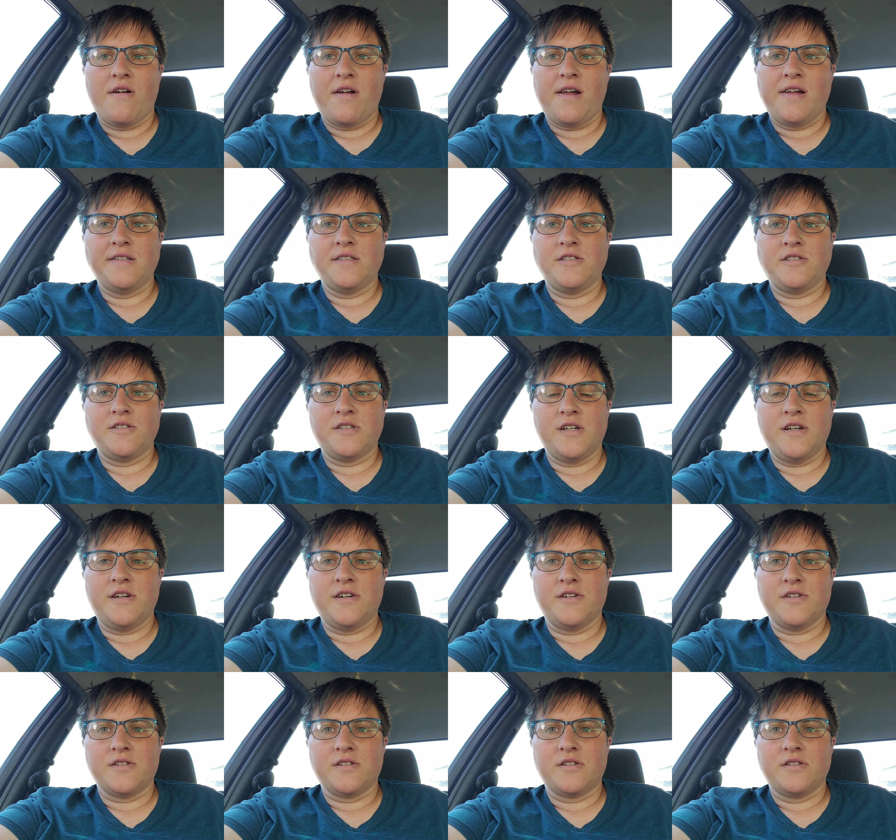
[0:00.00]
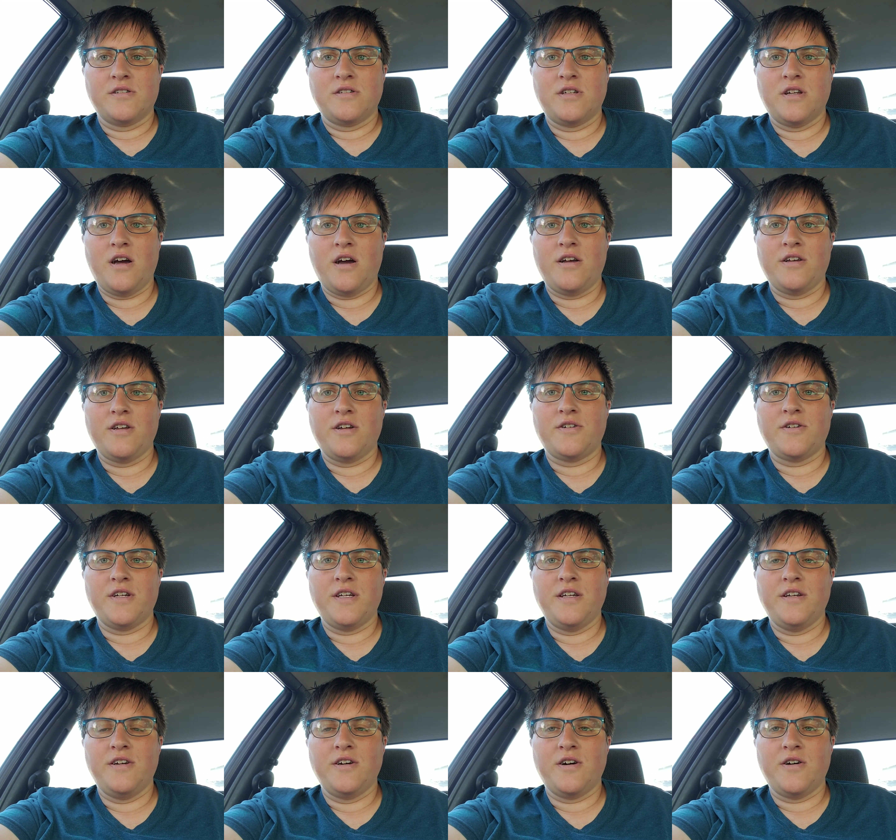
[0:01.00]
and your ears, not your
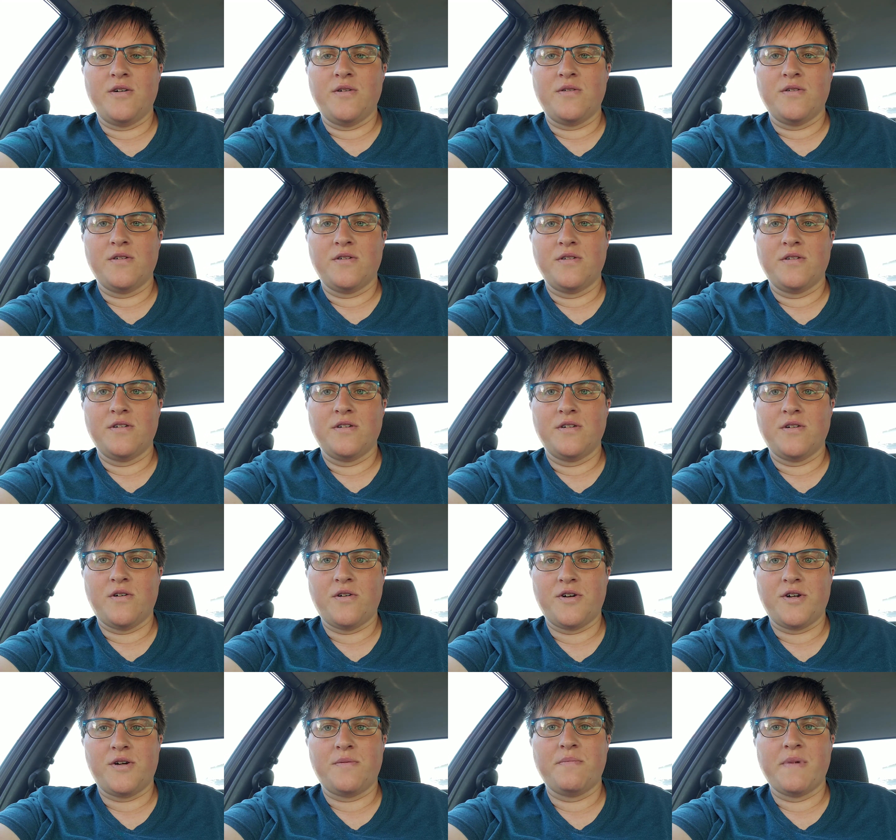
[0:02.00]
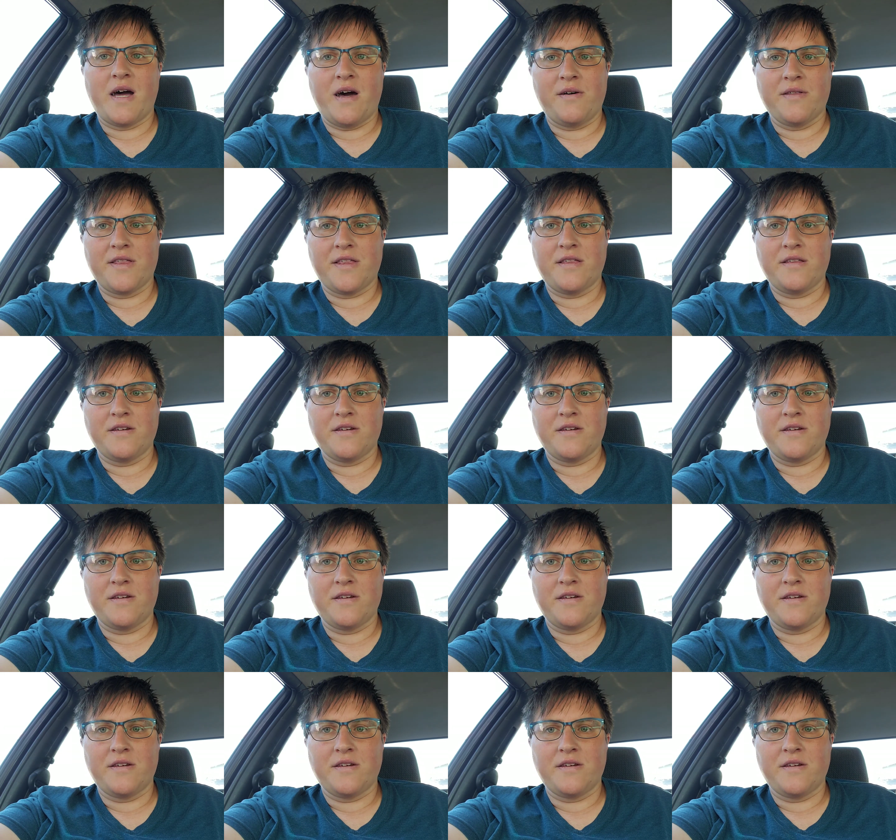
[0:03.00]
ego or your mouth.